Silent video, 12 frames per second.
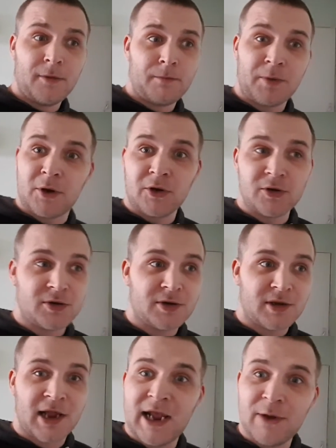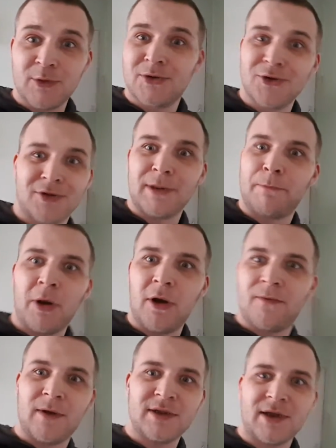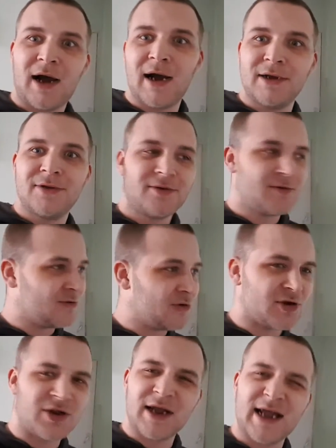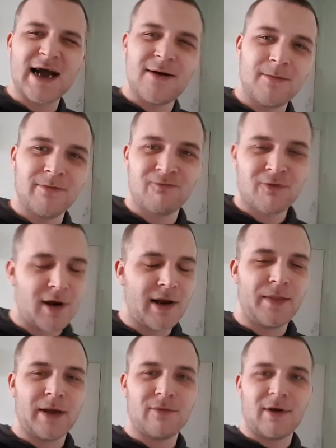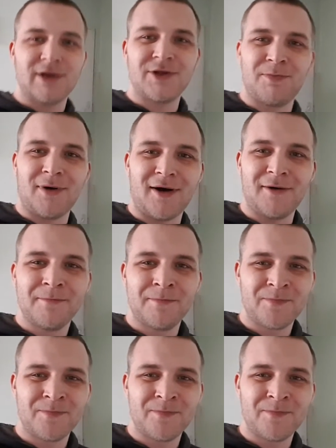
because he was just the perfect size just to get him right in that right spot.